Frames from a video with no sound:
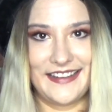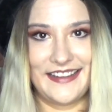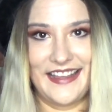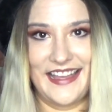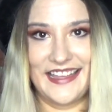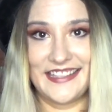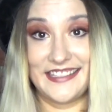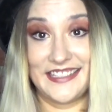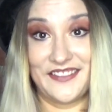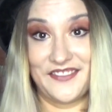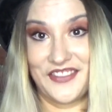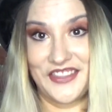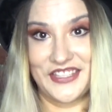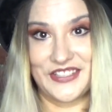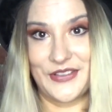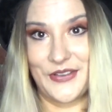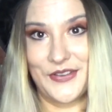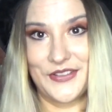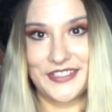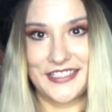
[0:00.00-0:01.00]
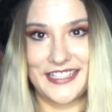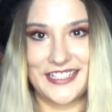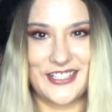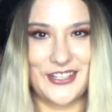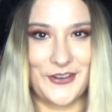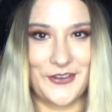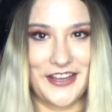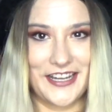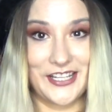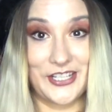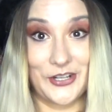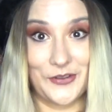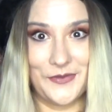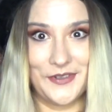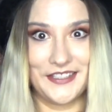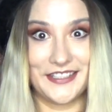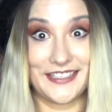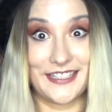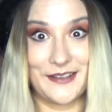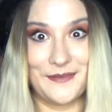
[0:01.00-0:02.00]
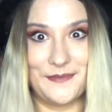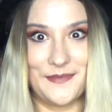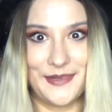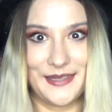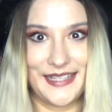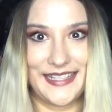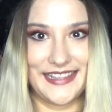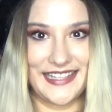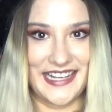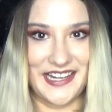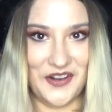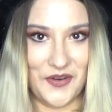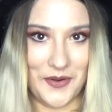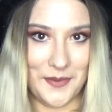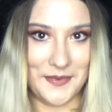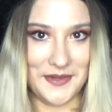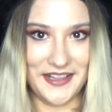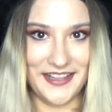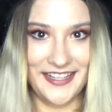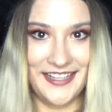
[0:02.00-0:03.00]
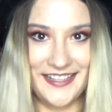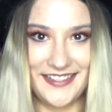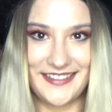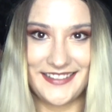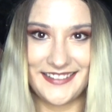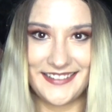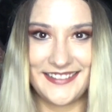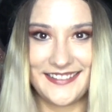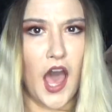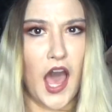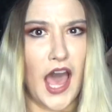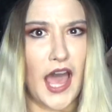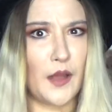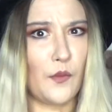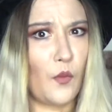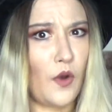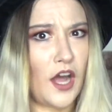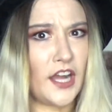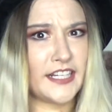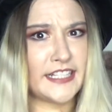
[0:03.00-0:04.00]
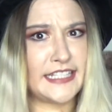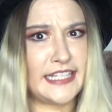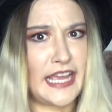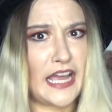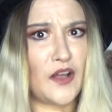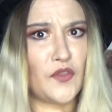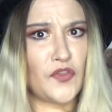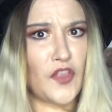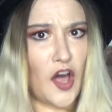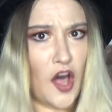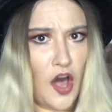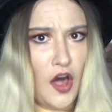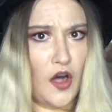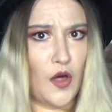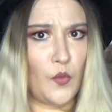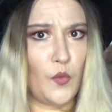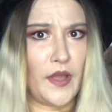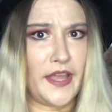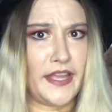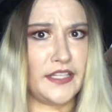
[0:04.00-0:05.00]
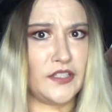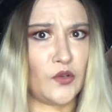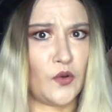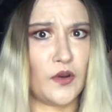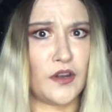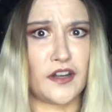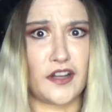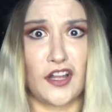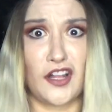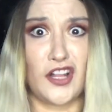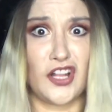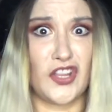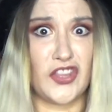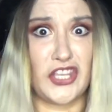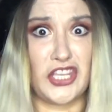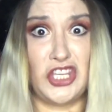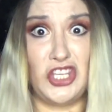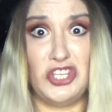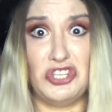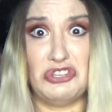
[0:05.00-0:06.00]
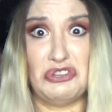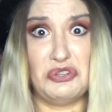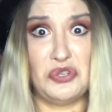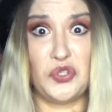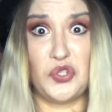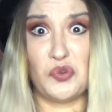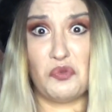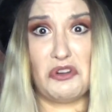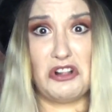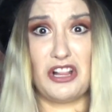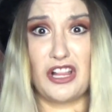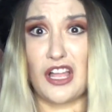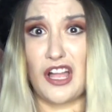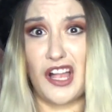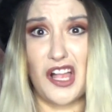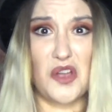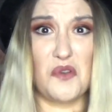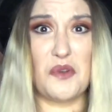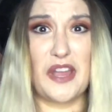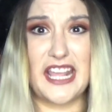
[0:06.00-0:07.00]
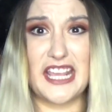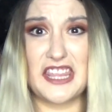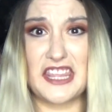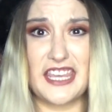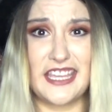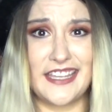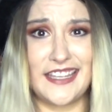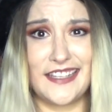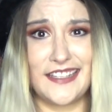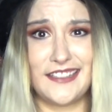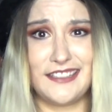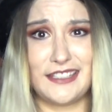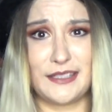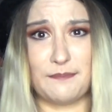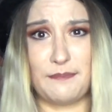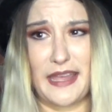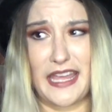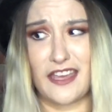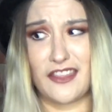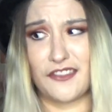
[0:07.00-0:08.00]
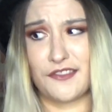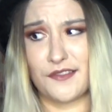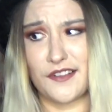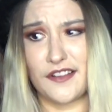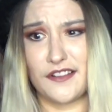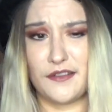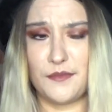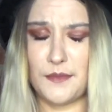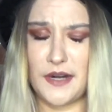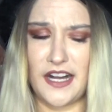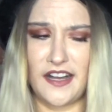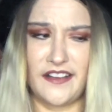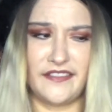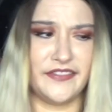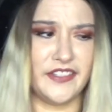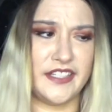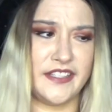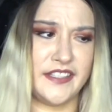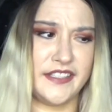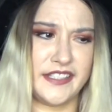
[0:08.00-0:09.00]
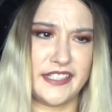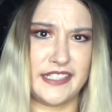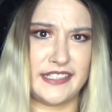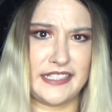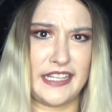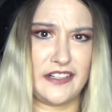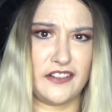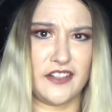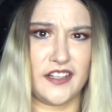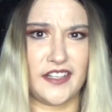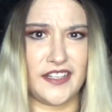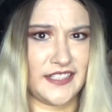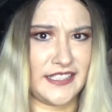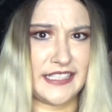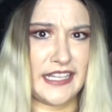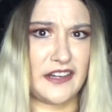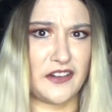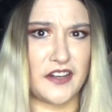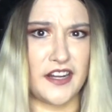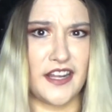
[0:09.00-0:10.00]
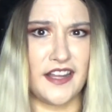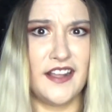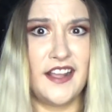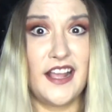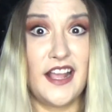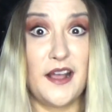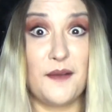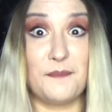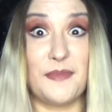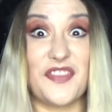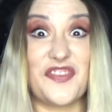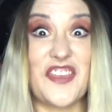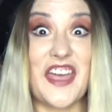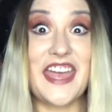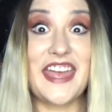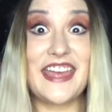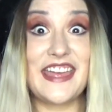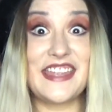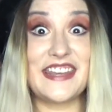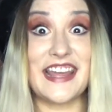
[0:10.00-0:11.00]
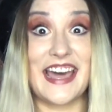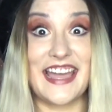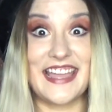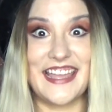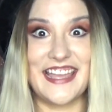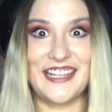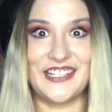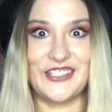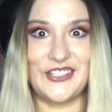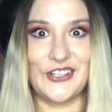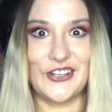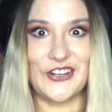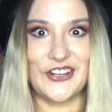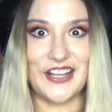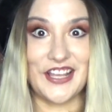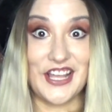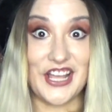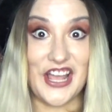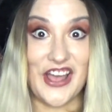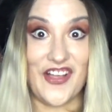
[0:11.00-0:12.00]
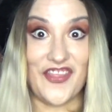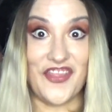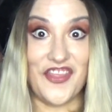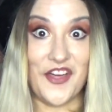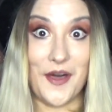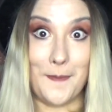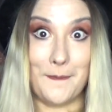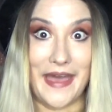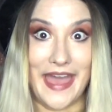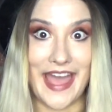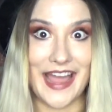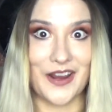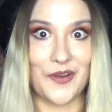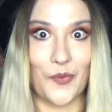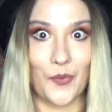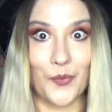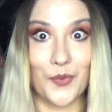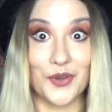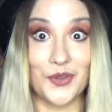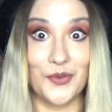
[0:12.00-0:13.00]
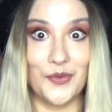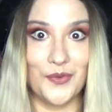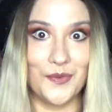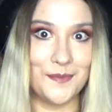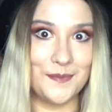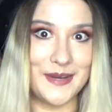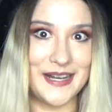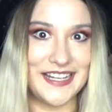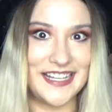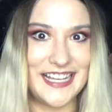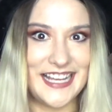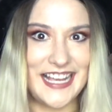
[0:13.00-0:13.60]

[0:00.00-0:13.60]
as if this whole situation was completely normal. I walked down the hallway toward all the usual hallway things, bathroom, office, etc., but then I entered the back room,